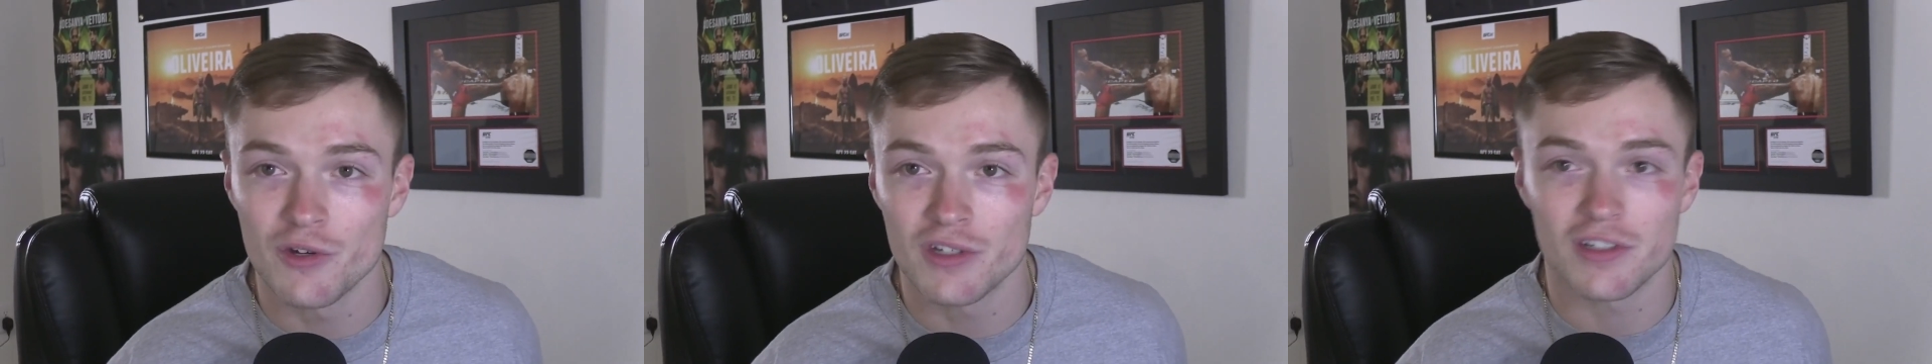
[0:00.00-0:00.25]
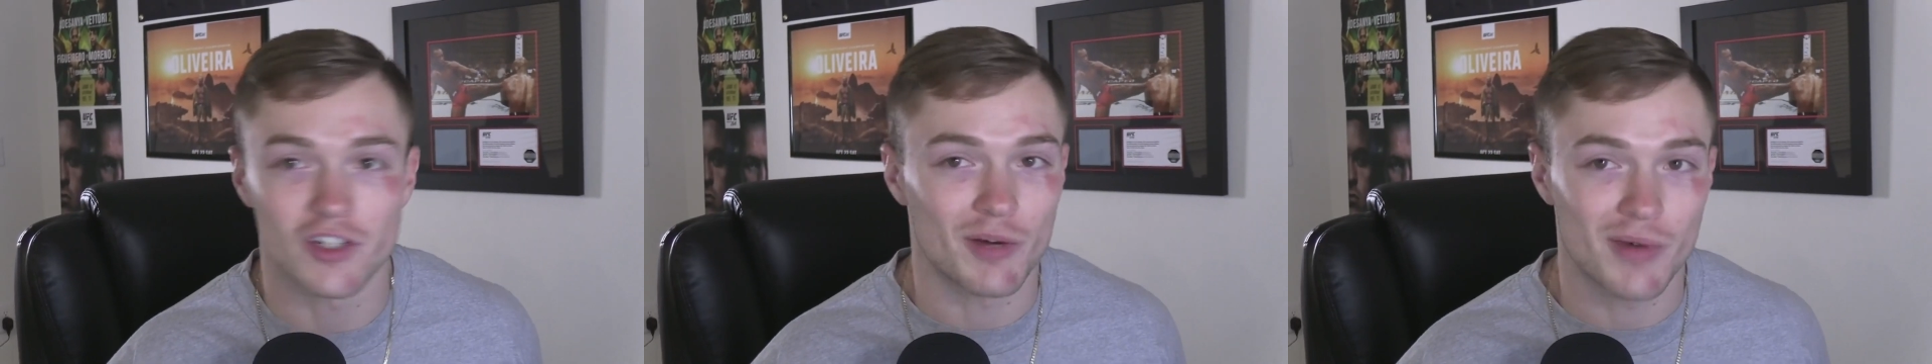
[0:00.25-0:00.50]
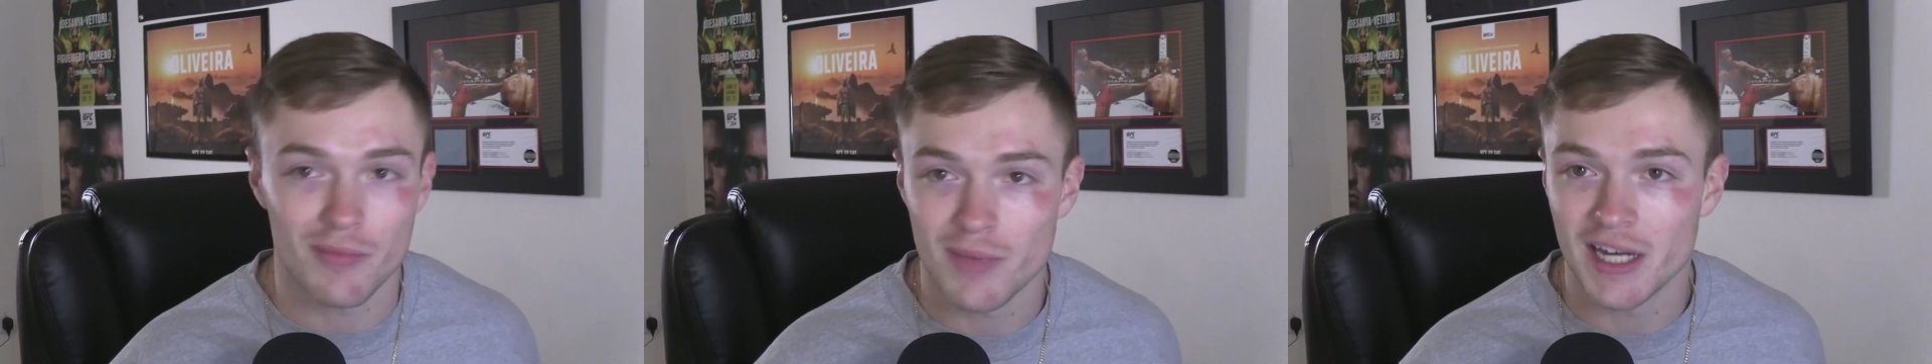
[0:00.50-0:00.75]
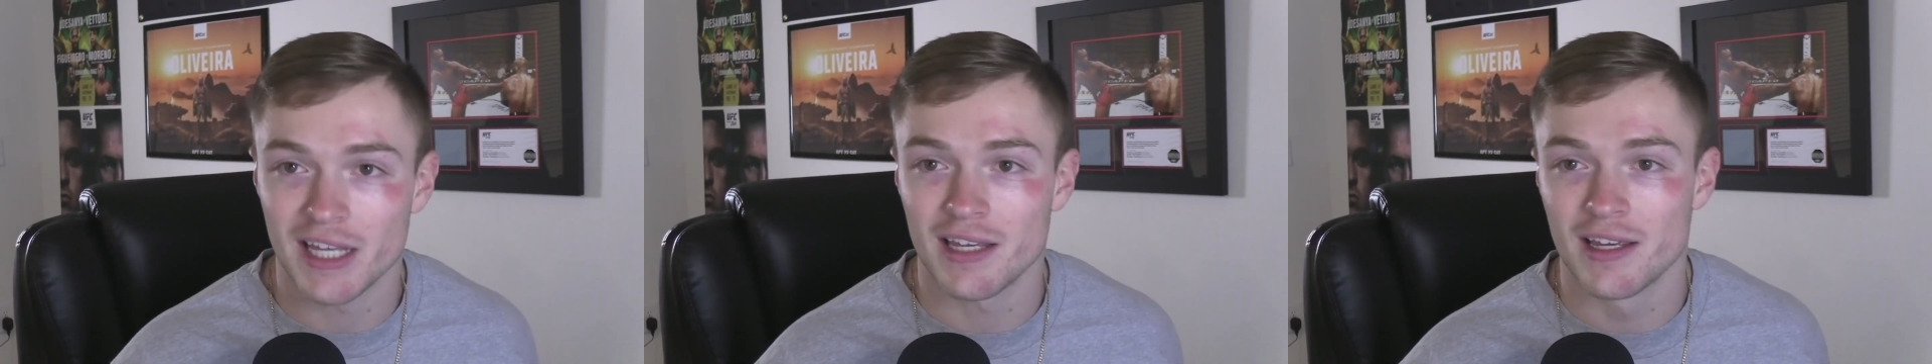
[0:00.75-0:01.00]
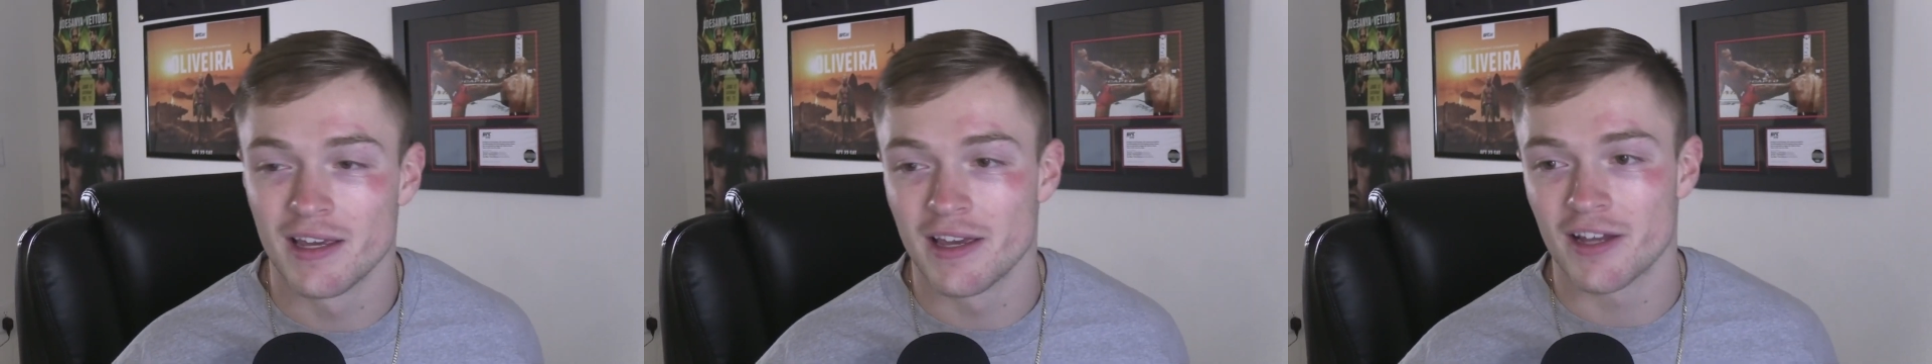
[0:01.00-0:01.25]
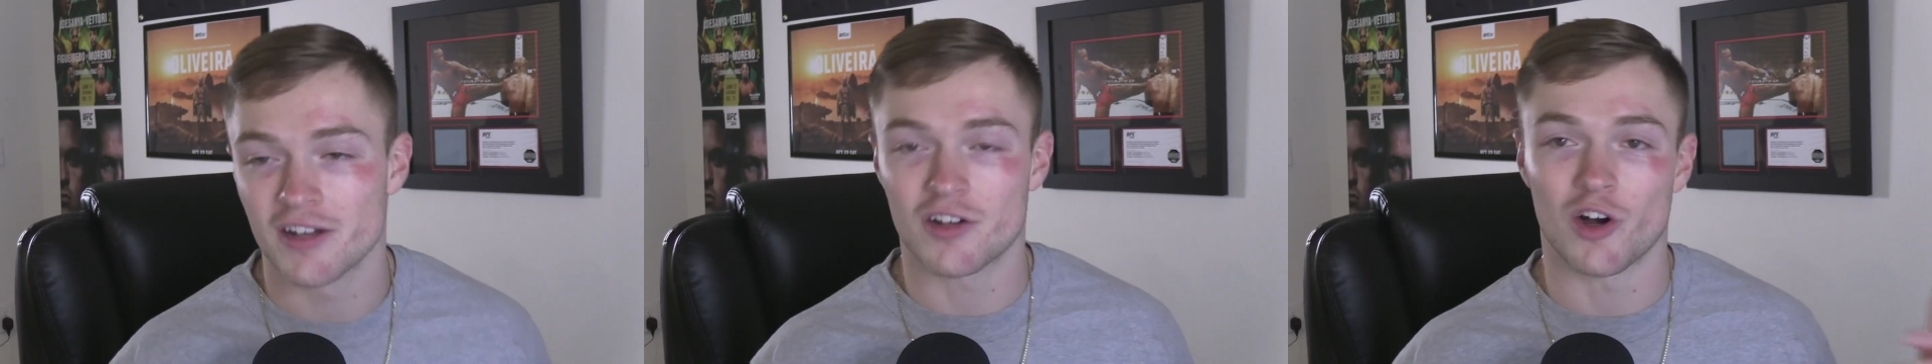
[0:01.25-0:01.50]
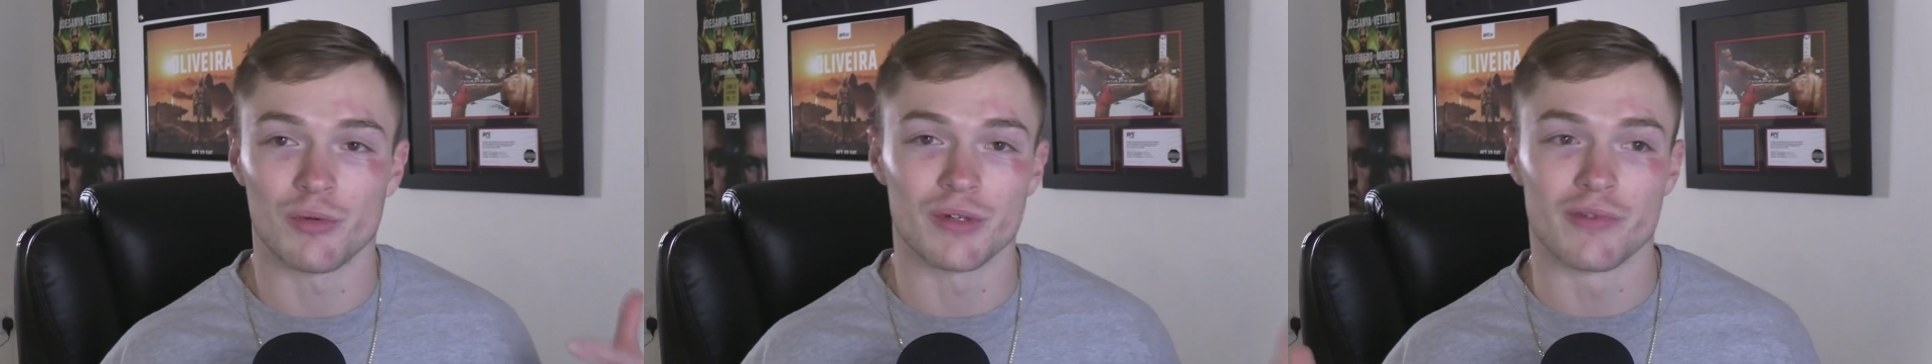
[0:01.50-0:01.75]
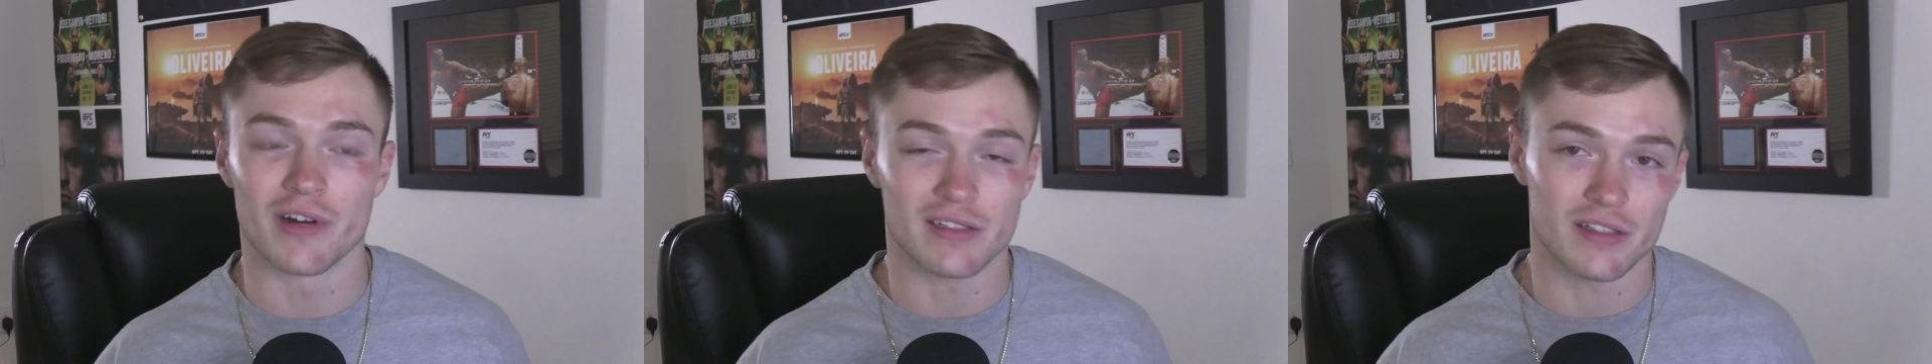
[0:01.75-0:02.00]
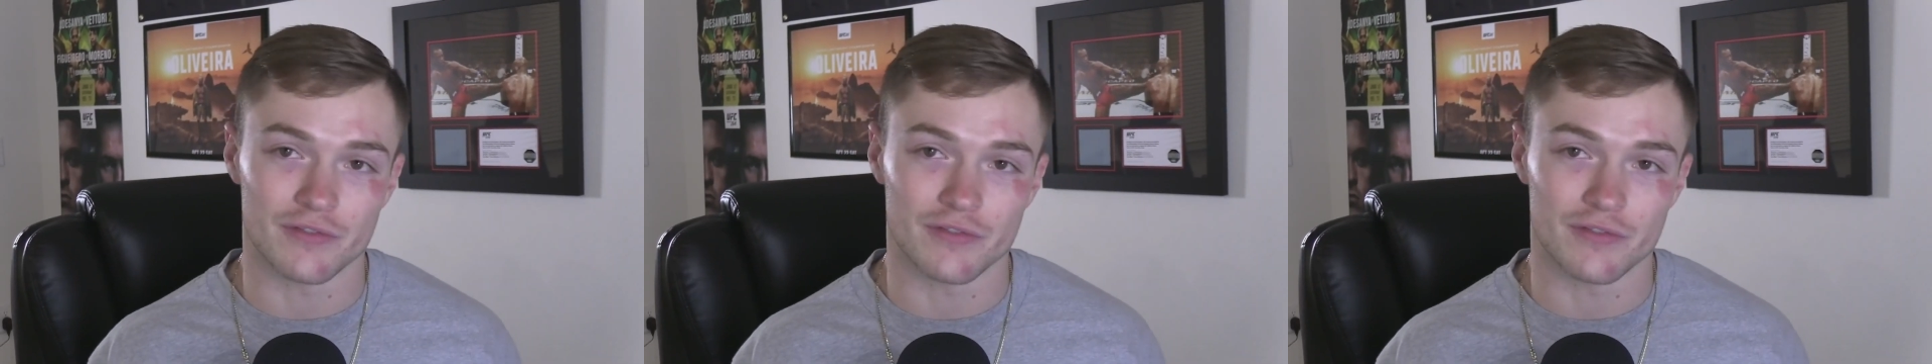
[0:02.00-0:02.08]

It's all about money. Colby brings the